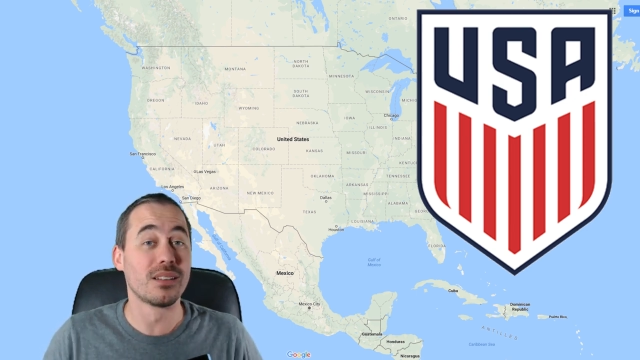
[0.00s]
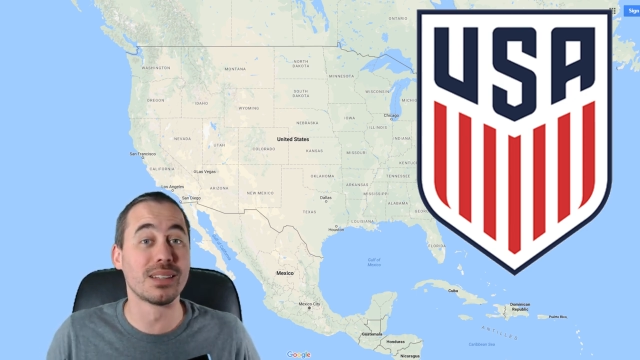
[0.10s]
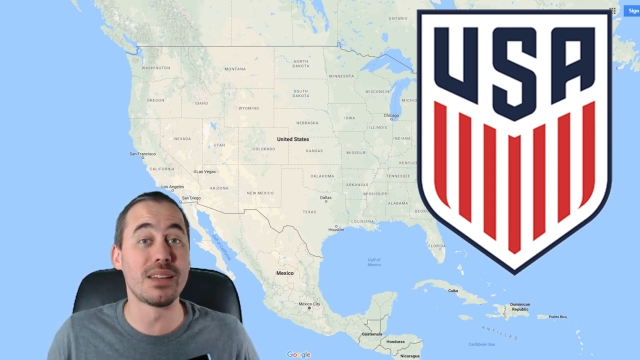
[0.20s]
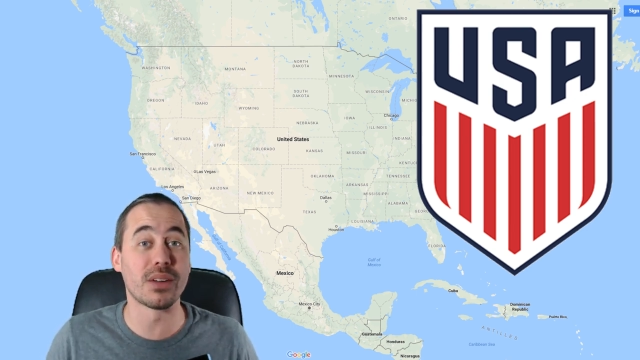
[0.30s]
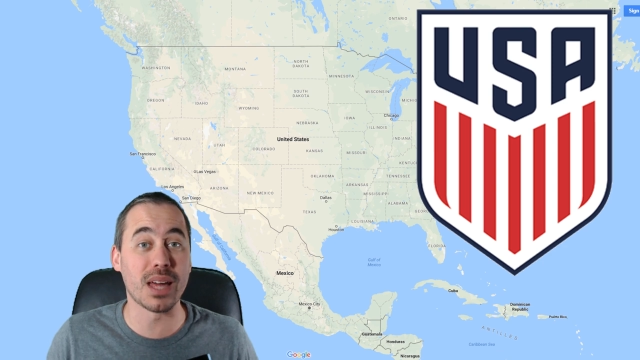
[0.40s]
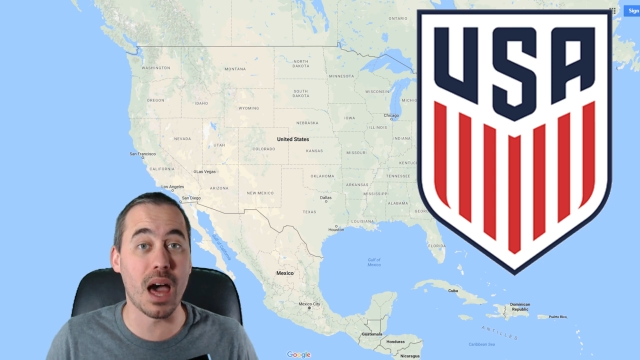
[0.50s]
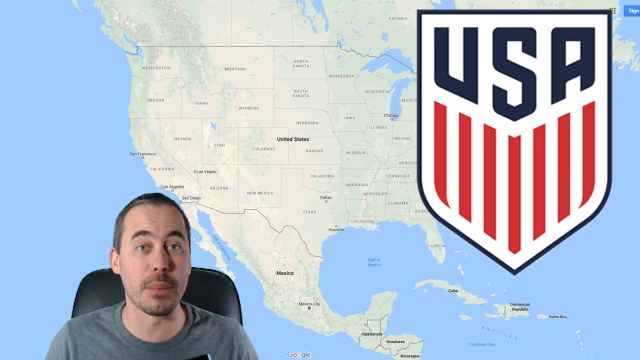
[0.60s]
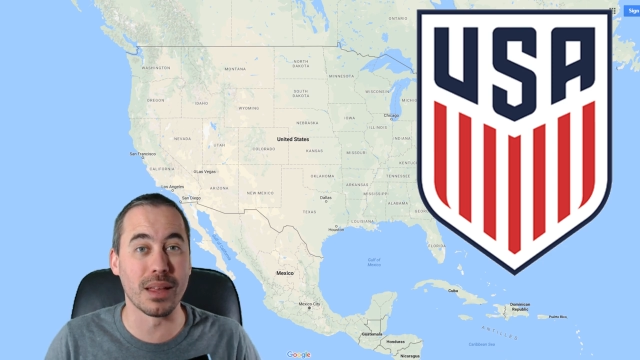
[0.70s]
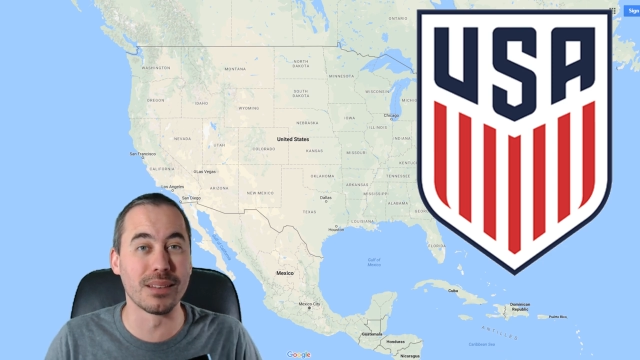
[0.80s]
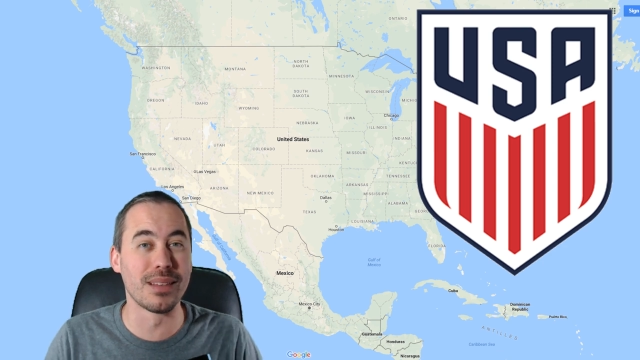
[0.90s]
Leave a
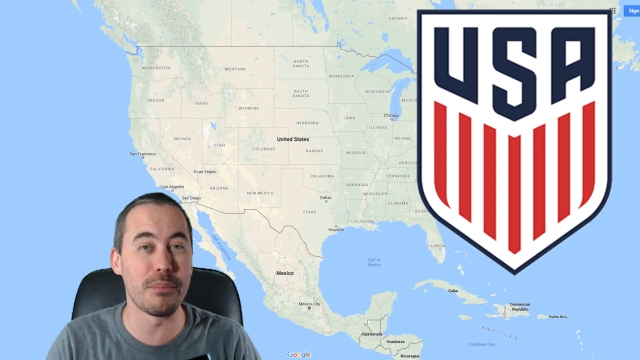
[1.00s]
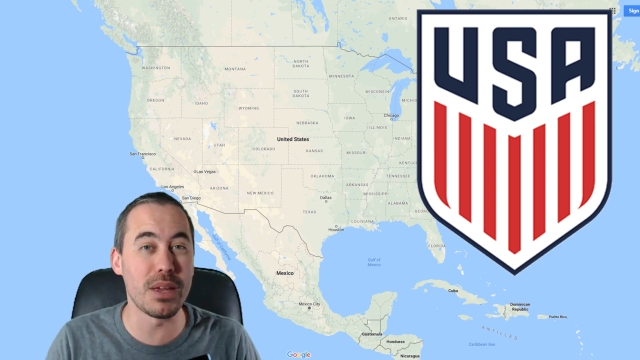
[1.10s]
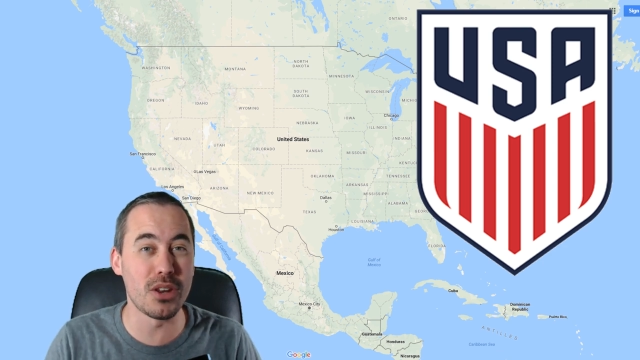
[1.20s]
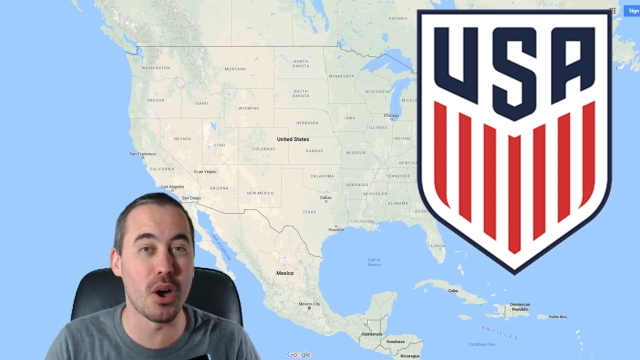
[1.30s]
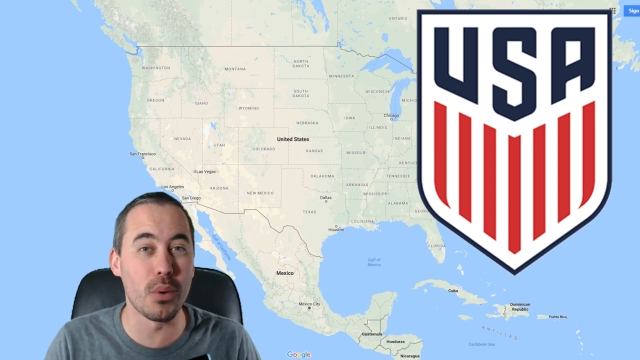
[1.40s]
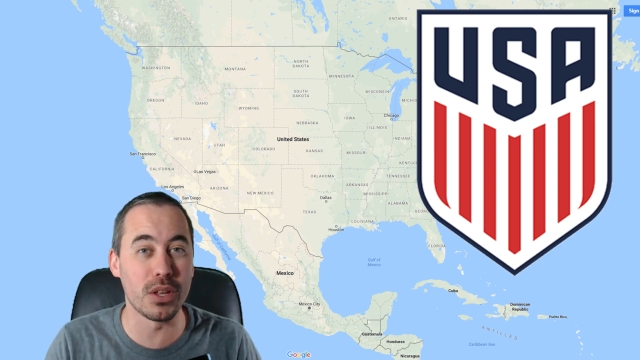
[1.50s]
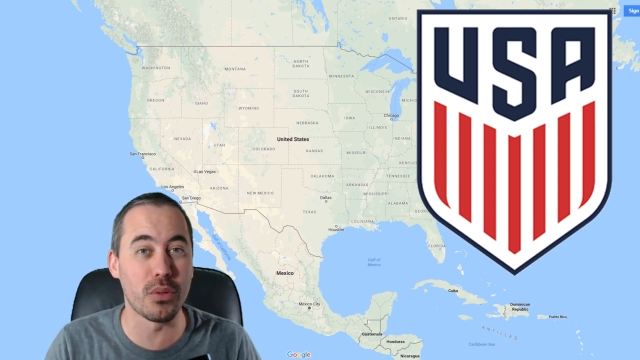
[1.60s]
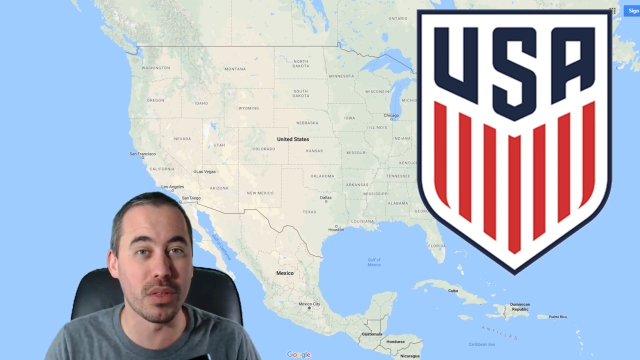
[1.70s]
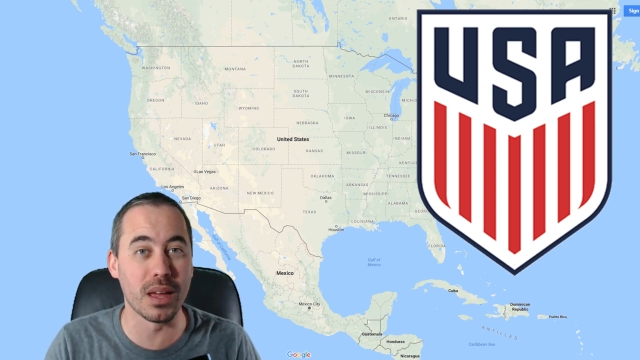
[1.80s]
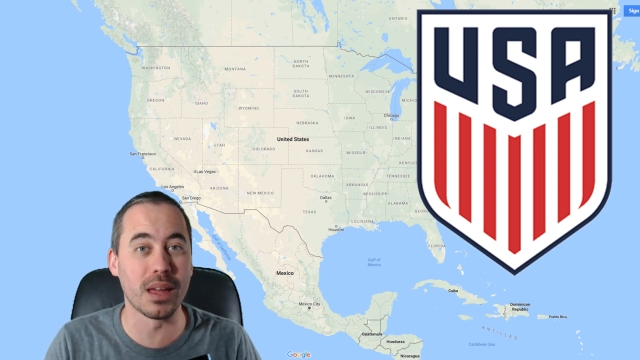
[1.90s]
comment. Let me know what you
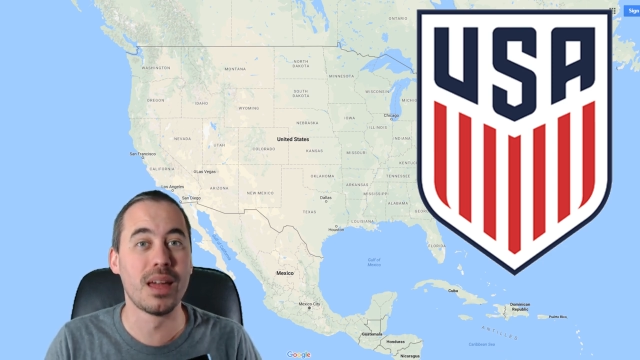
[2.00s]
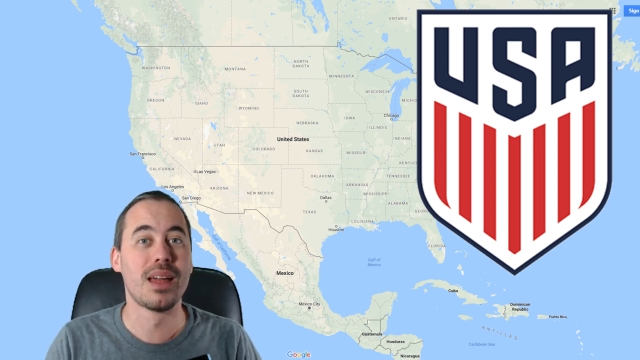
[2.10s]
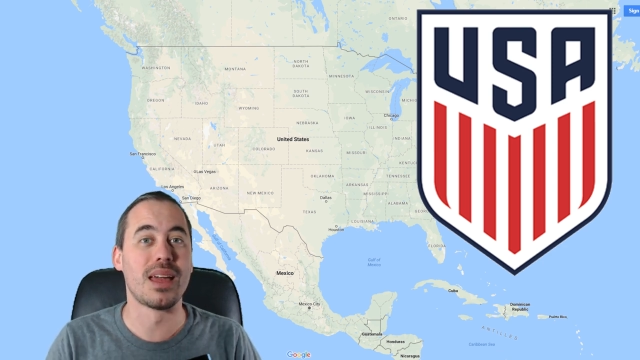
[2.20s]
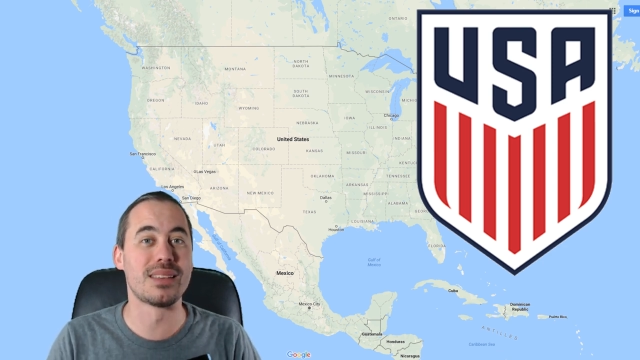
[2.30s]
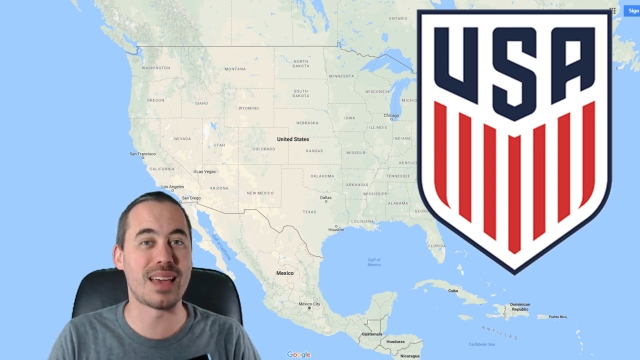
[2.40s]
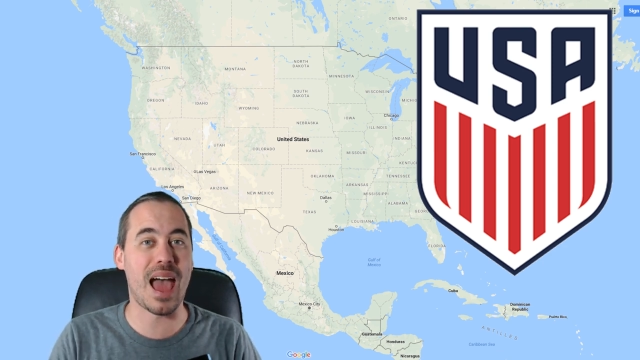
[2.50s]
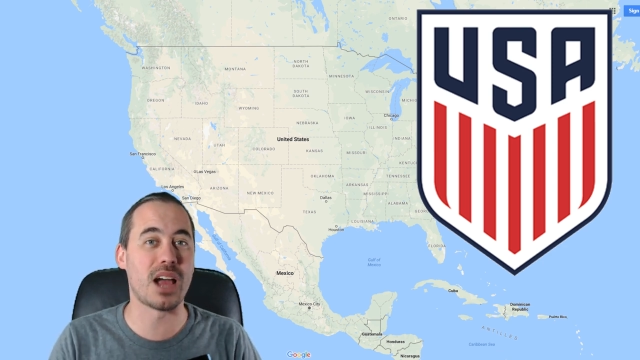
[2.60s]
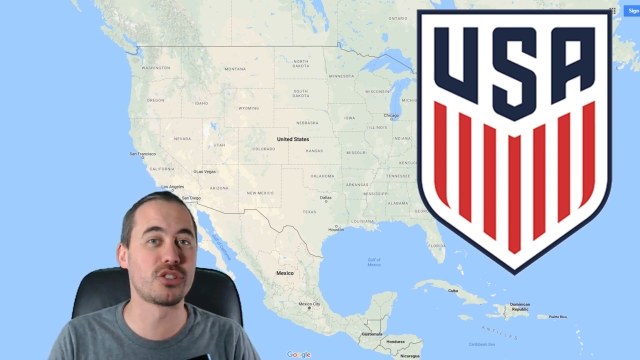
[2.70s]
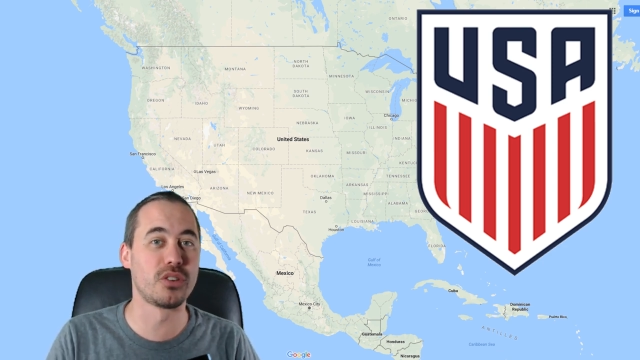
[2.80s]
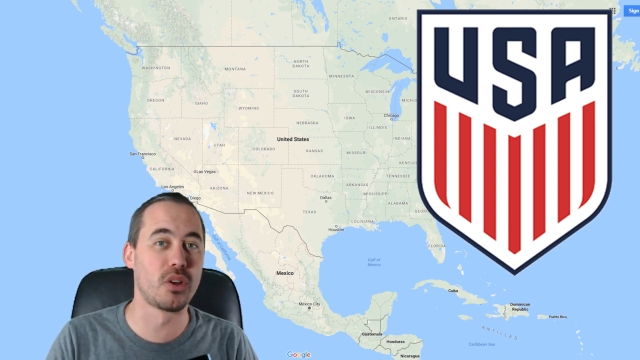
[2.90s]
think is
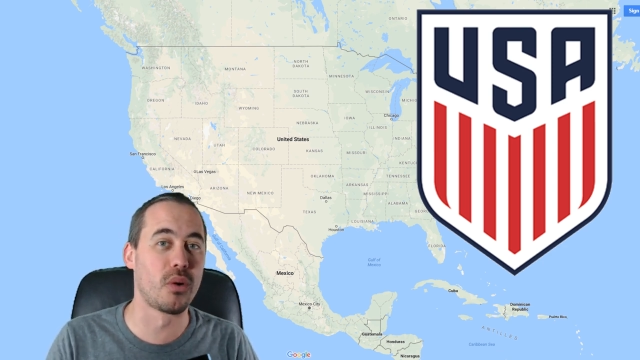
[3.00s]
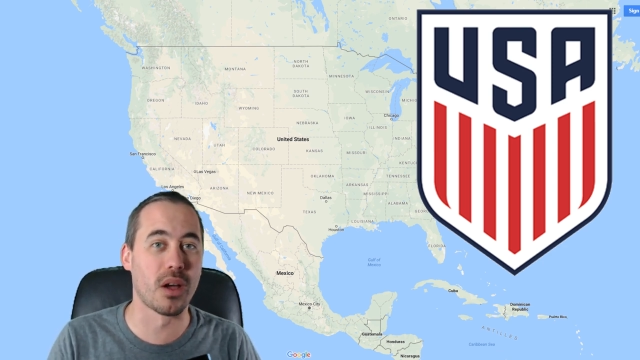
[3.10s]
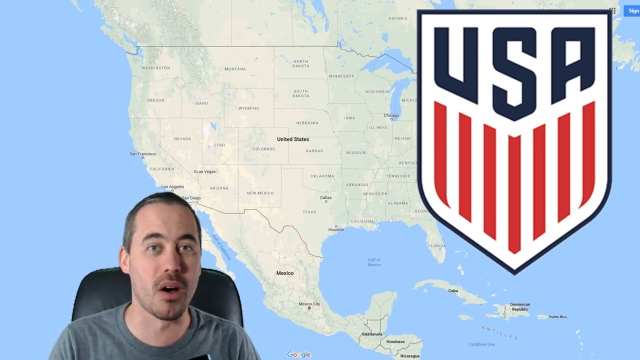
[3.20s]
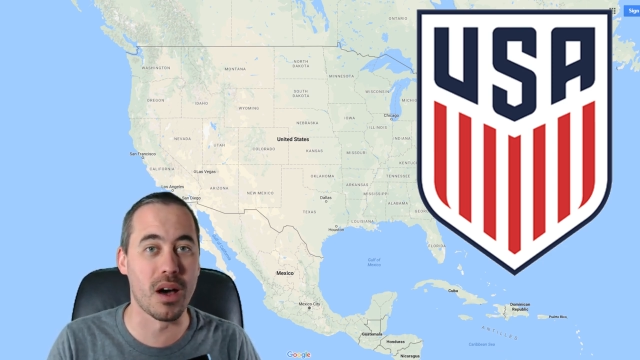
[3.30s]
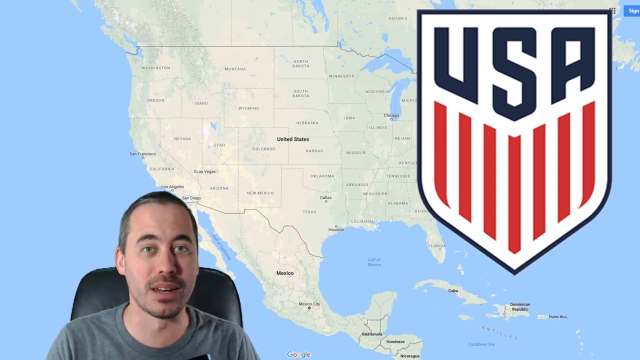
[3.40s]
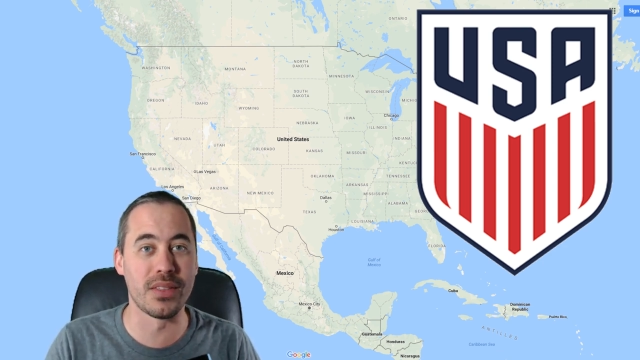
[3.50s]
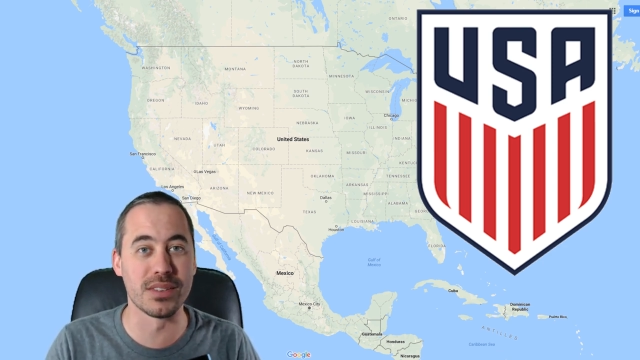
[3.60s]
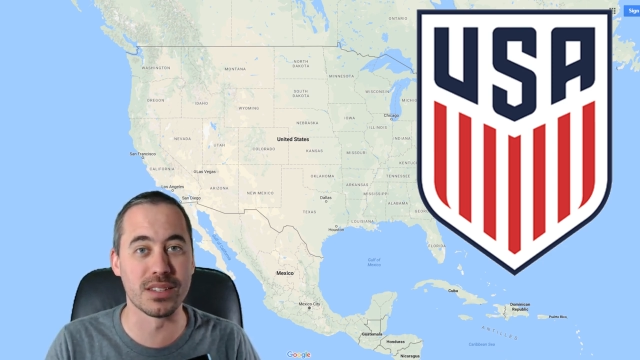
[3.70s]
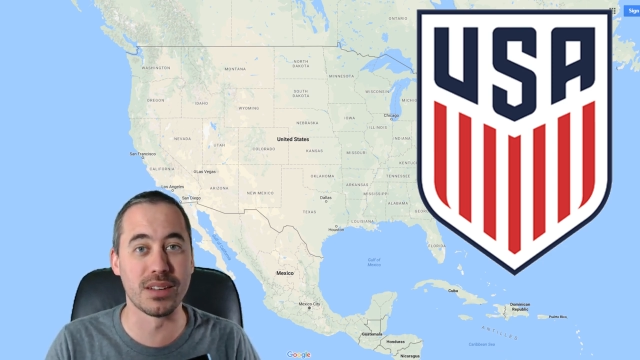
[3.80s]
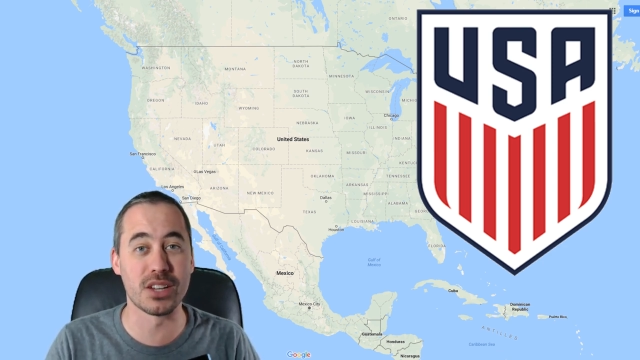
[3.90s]
actually going on in
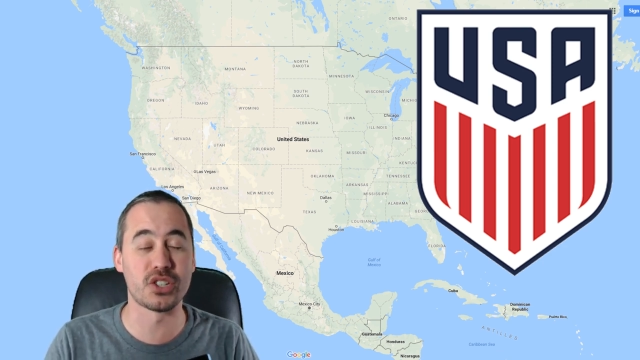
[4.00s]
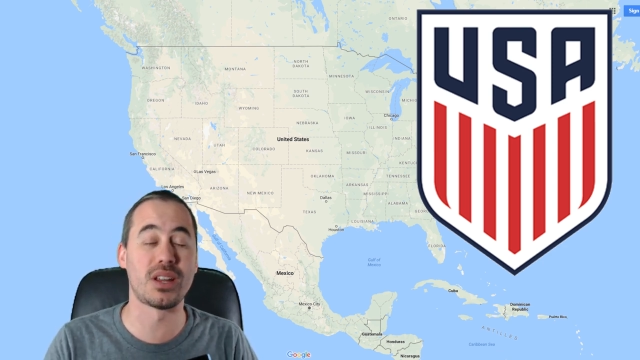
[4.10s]
this election,